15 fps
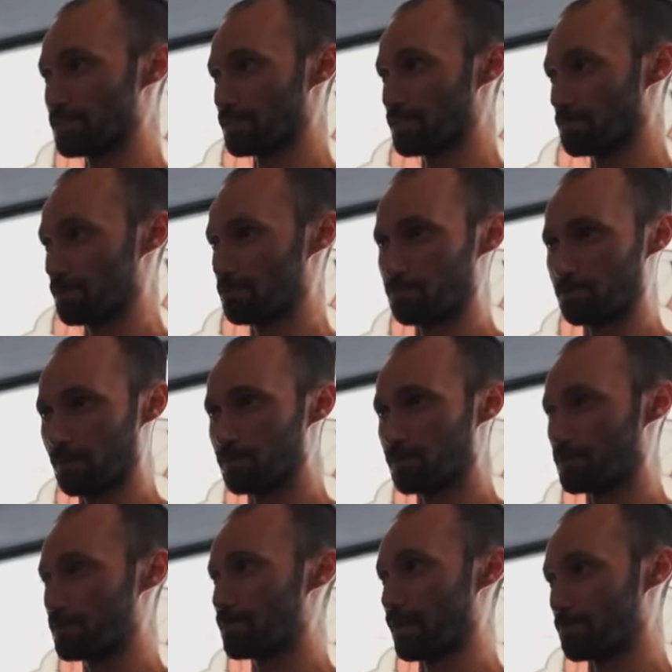just to be blunt
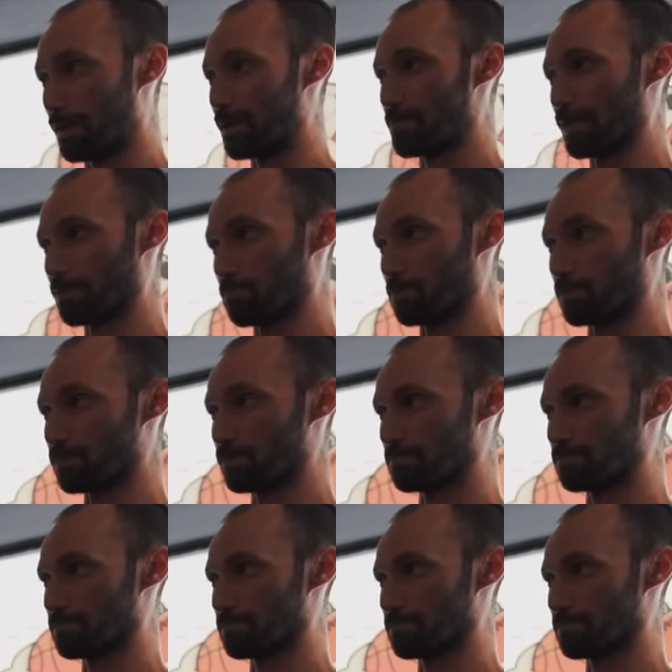with you. I might make more.